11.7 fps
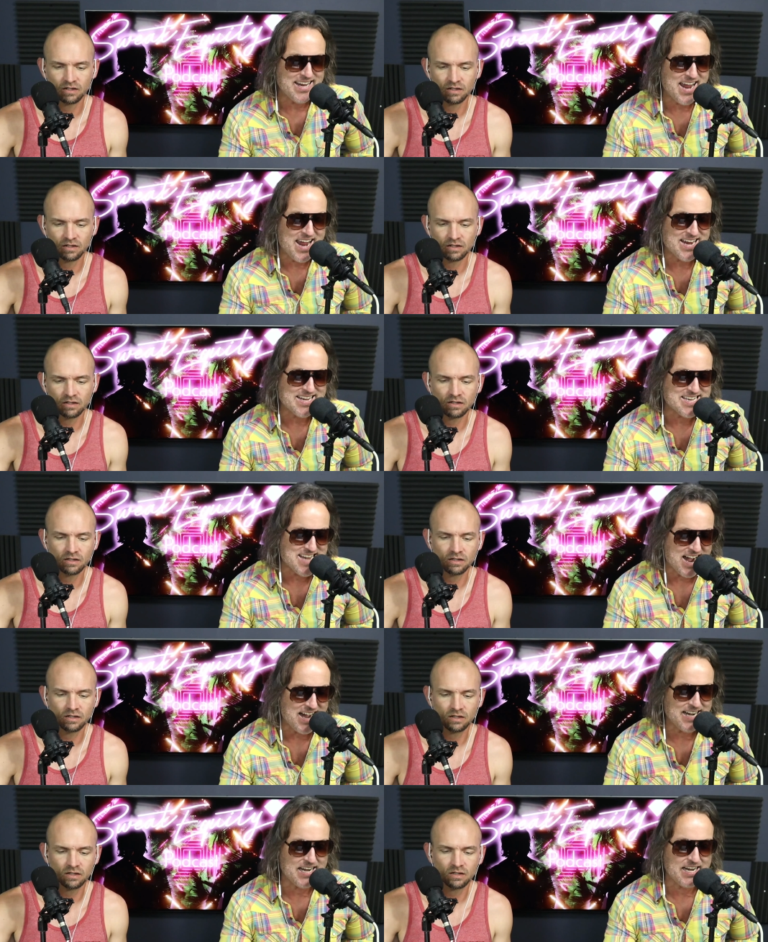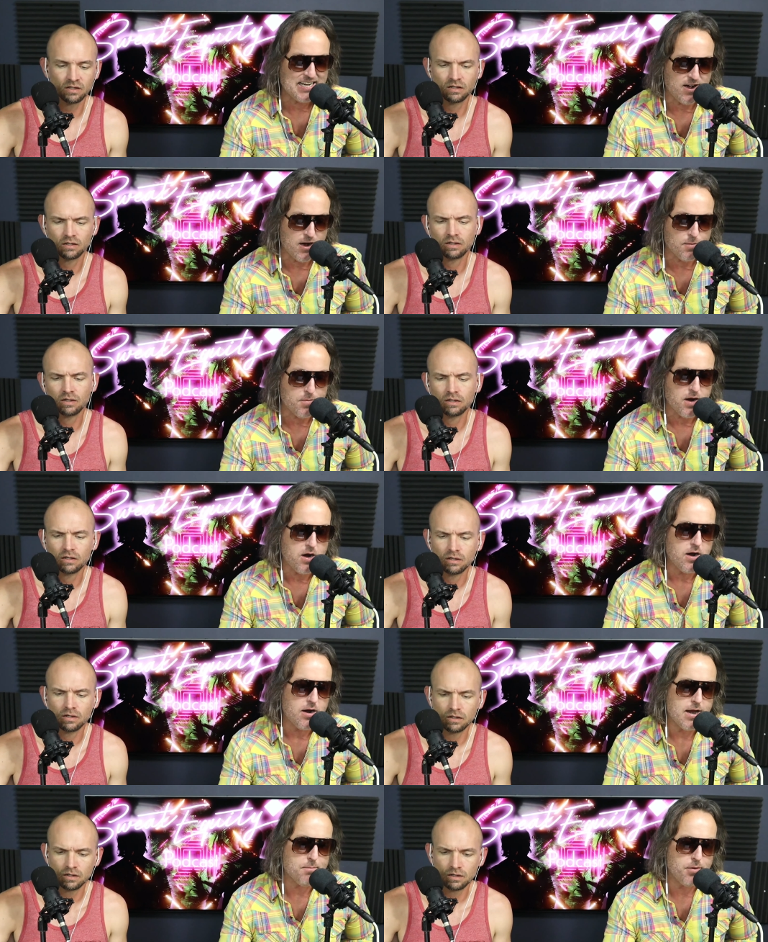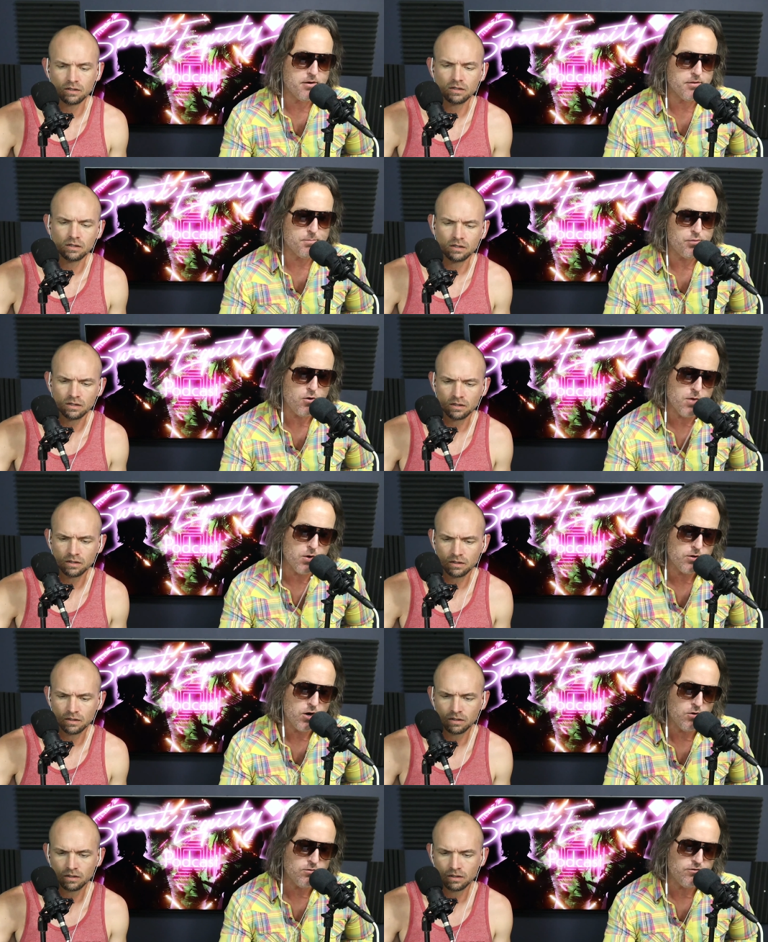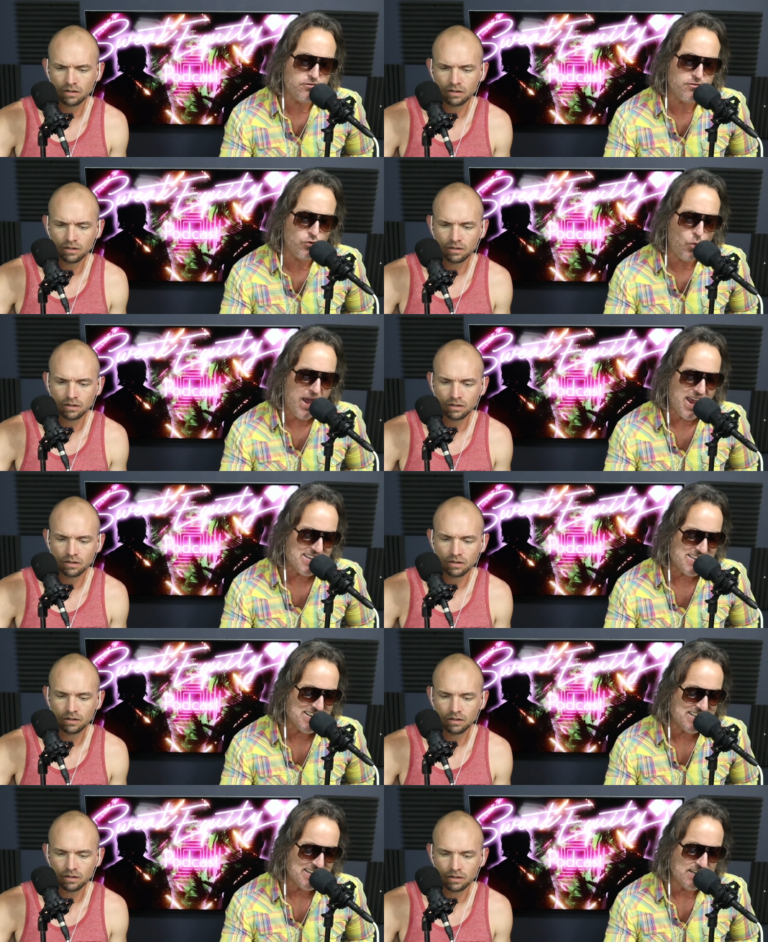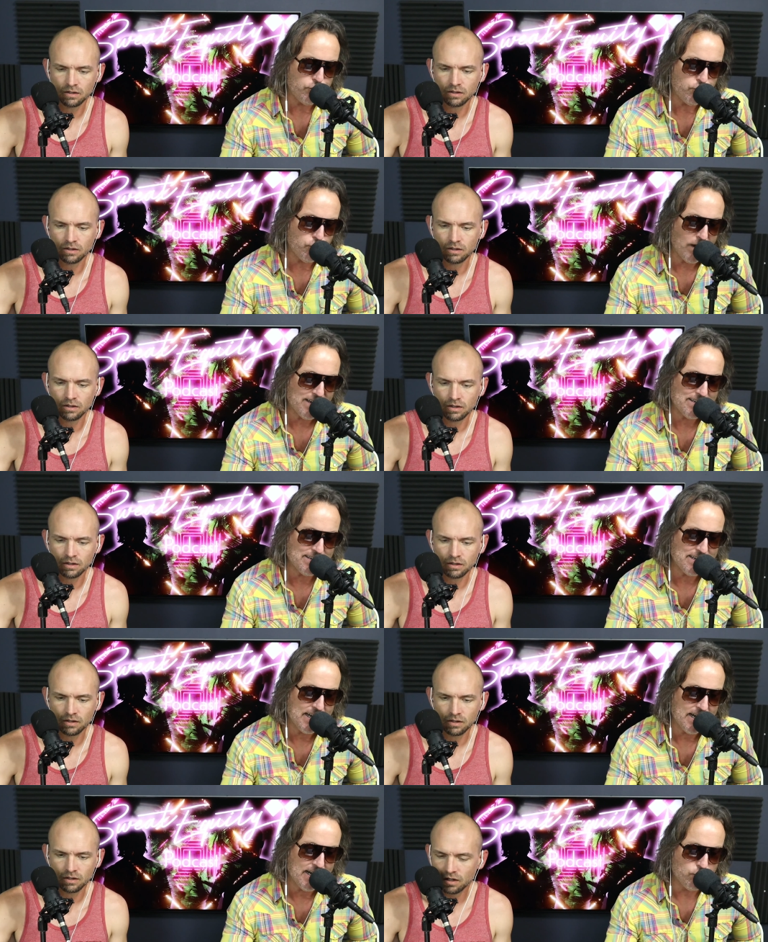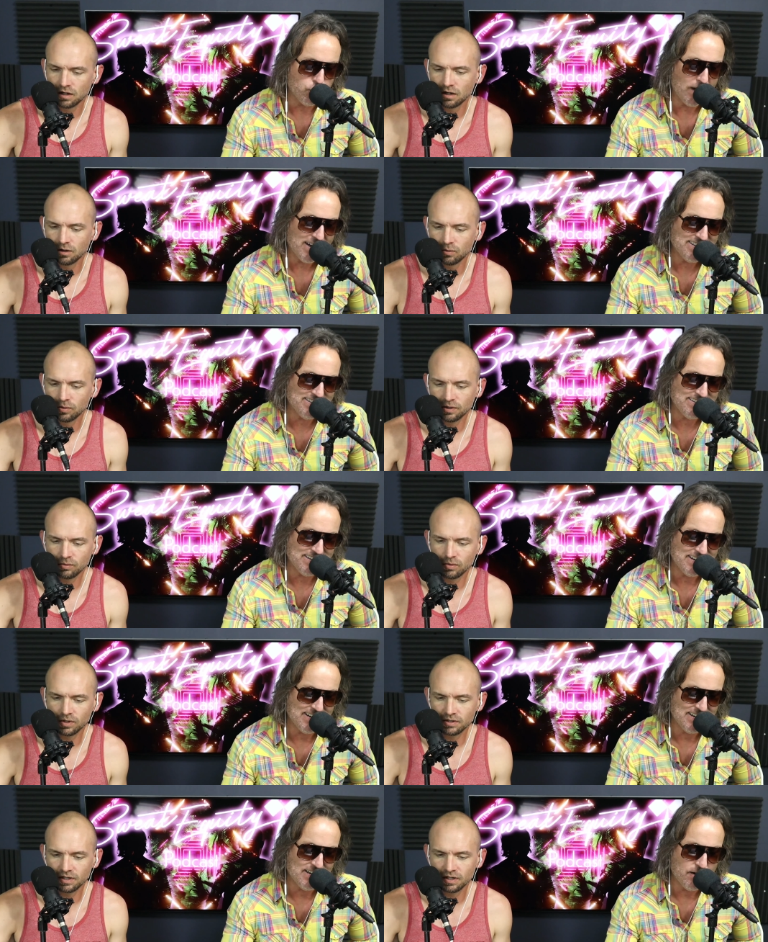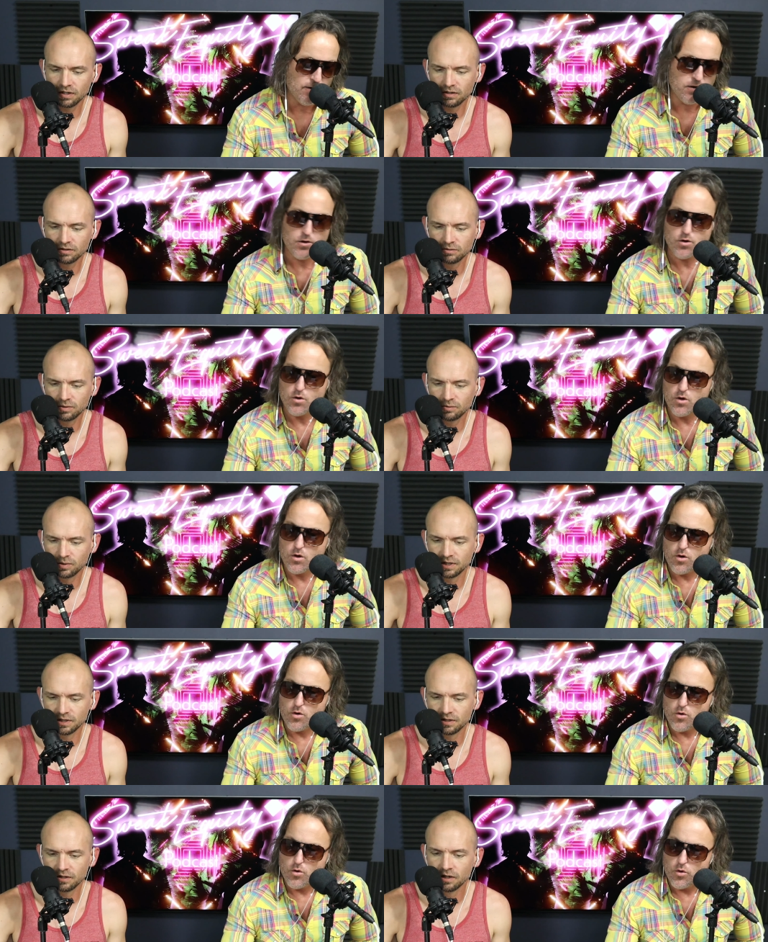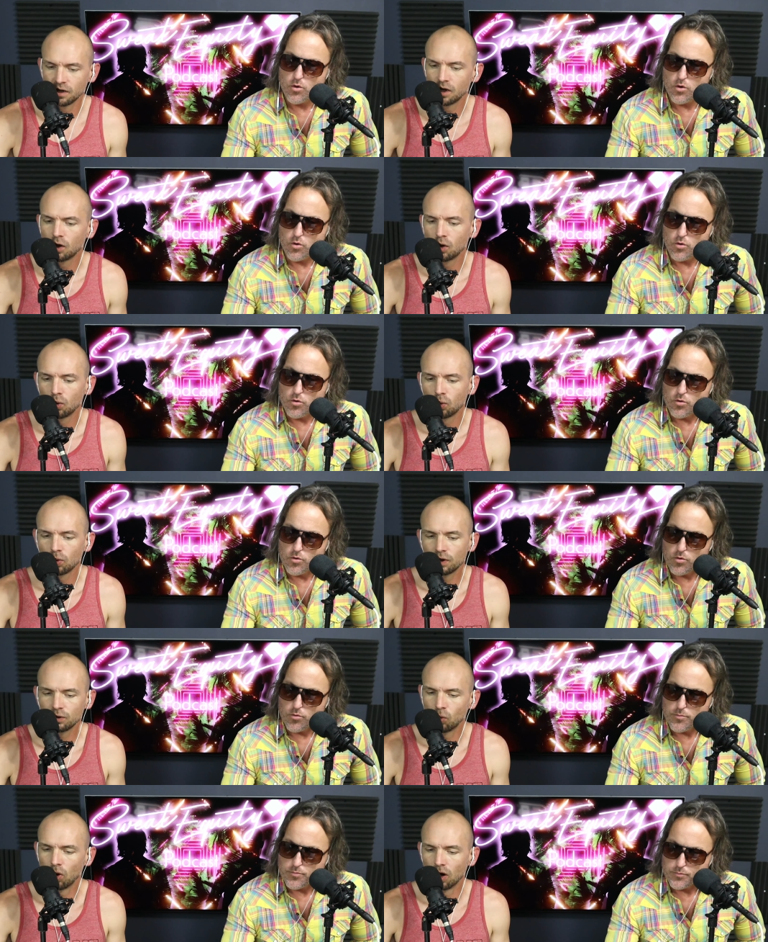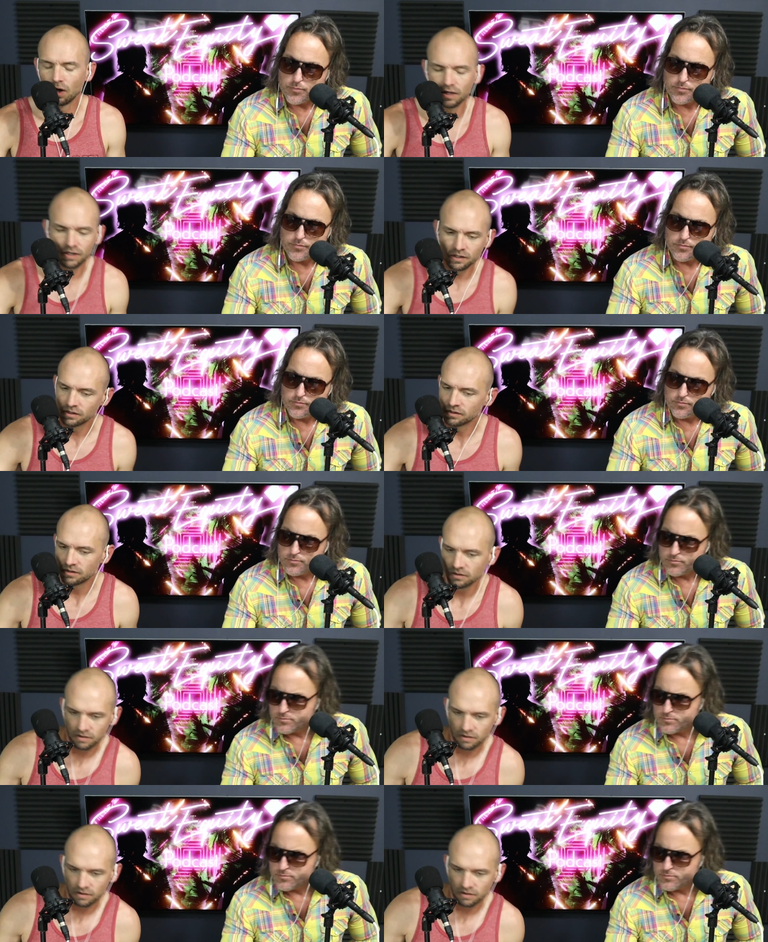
Speaker 1: A K dot com and put in the promo code SWEAT.
Speaker 2: Sweat. Uh, sweat. Uh, we, what the hell did we win here? We won